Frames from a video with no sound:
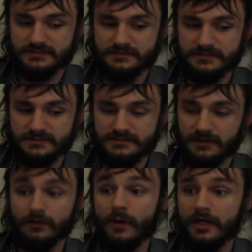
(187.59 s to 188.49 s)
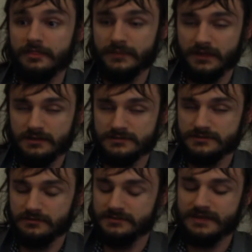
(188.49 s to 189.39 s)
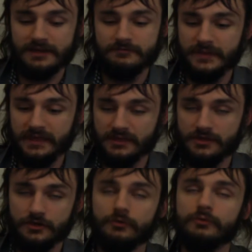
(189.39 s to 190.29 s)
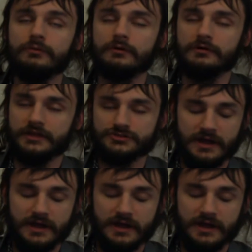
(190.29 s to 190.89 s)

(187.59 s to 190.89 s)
just to deal with because you're instead of being you